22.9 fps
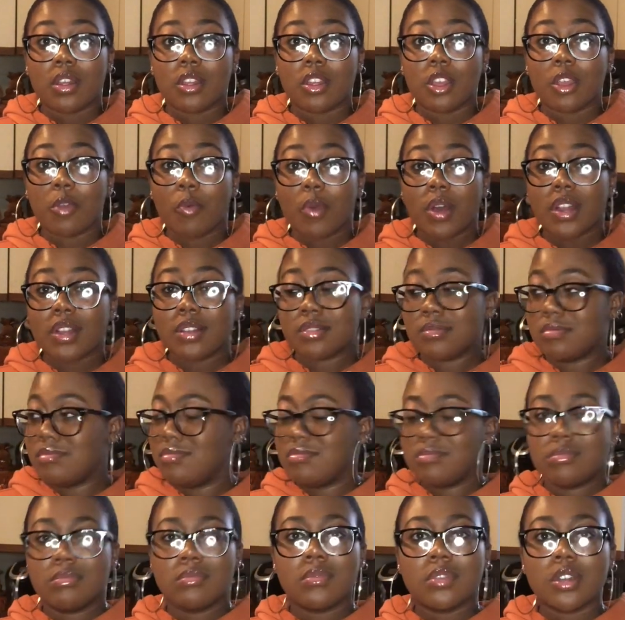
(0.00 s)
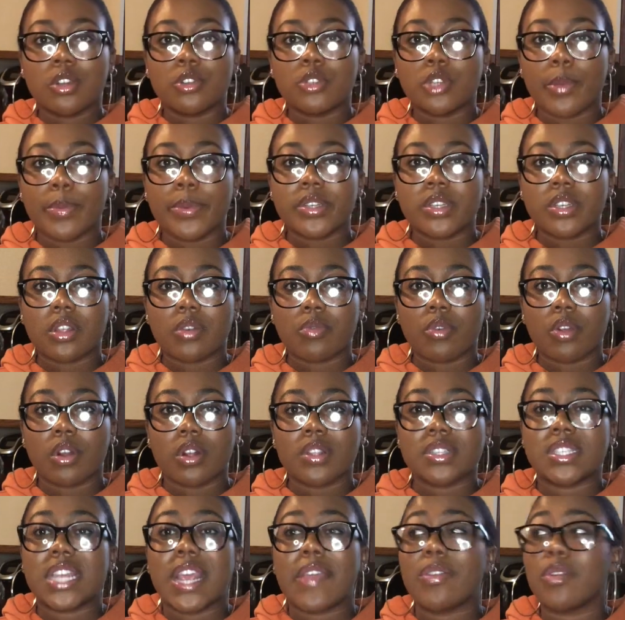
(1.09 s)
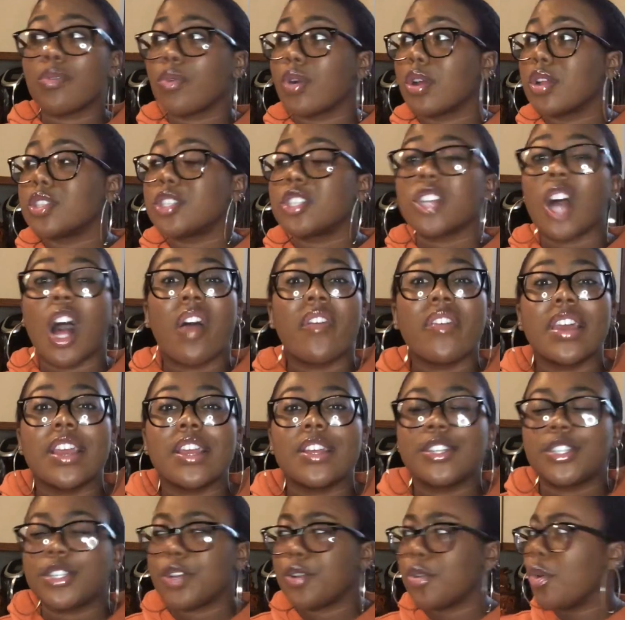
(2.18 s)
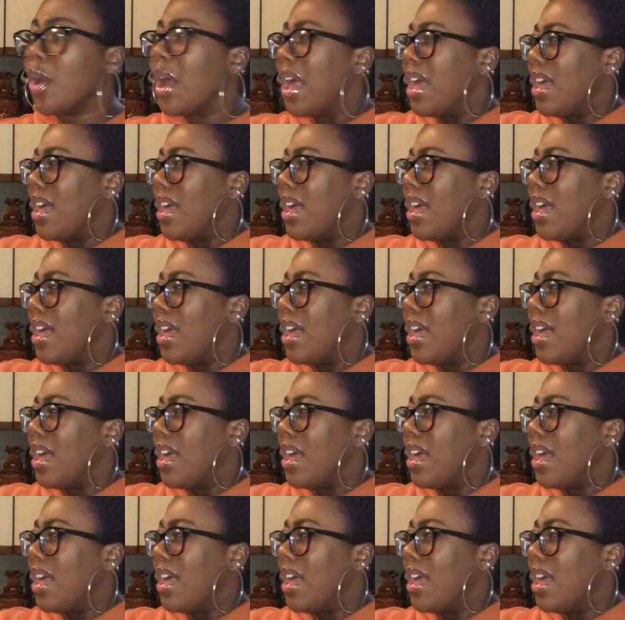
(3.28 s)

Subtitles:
You want to contribute to the world, save the world, solve an issue.